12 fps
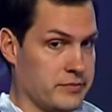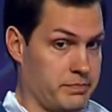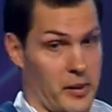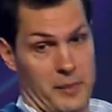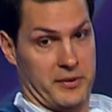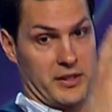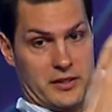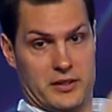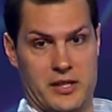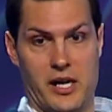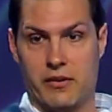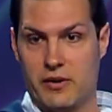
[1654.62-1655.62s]
pop these things
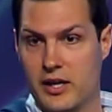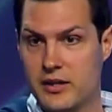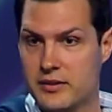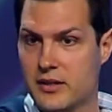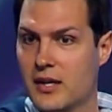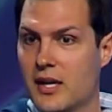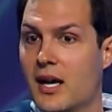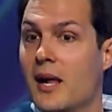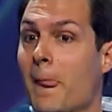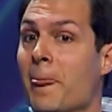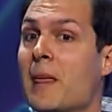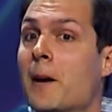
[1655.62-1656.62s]
out, right?
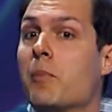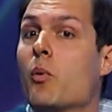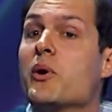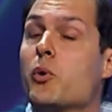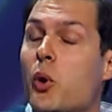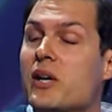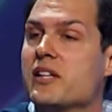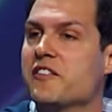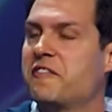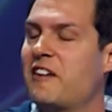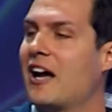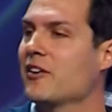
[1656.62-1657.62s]
But we quickly
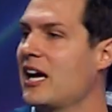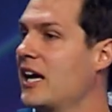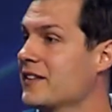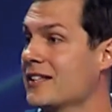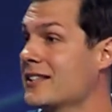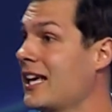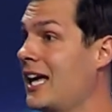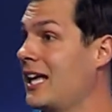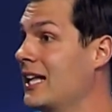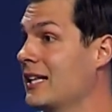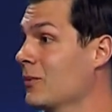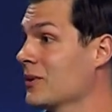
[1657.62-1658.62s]
found out that that
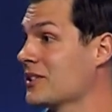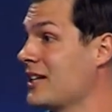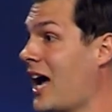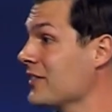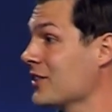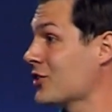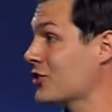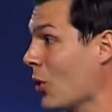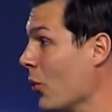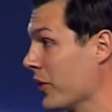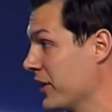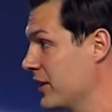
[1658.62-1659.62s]
was not the
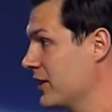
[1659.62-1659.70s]
story.